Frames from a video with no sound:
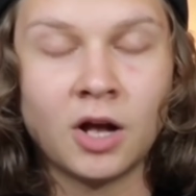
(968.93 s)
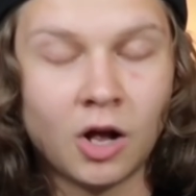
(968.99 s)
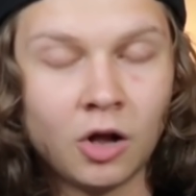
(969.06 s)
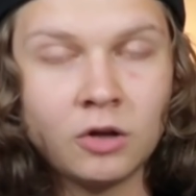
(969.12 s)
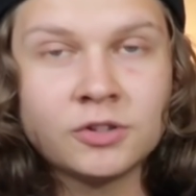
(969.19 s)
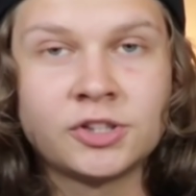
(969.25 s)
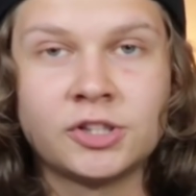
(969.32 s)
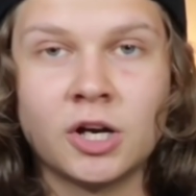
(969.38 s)

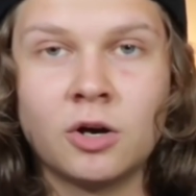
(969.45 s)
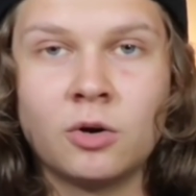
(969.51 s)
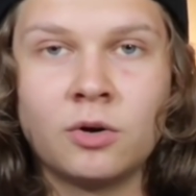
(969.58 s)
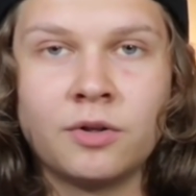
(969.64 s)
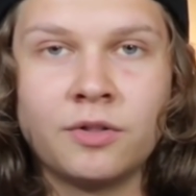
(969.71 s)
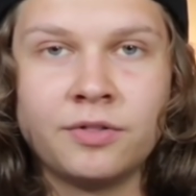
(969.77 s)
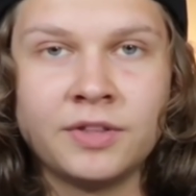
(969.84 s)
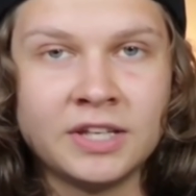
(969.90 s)

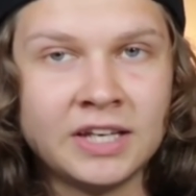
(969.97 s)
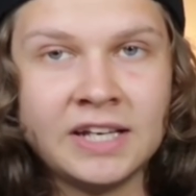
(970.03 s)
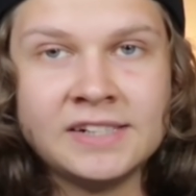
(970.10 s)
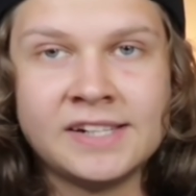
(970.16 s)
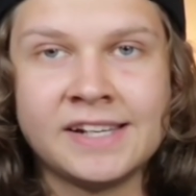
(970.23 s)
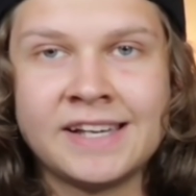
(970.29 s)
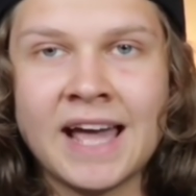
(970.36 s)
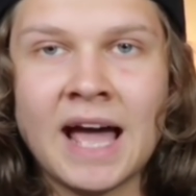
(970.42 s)
Also, the
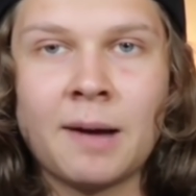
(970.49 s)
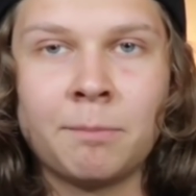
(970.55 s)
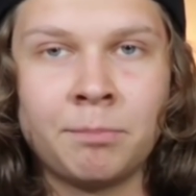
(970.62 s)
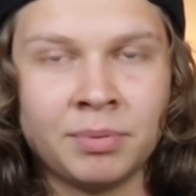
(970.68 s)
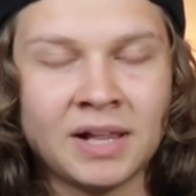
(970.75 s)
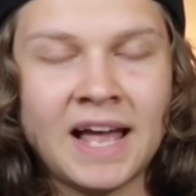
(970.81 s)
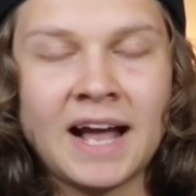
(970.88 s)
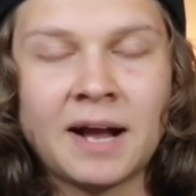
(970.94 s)
Yeezy Gap
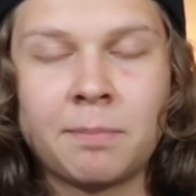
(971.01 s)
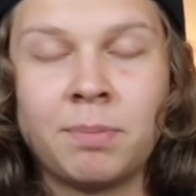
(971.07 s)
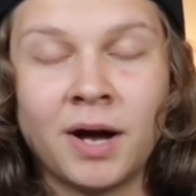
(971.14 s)
Black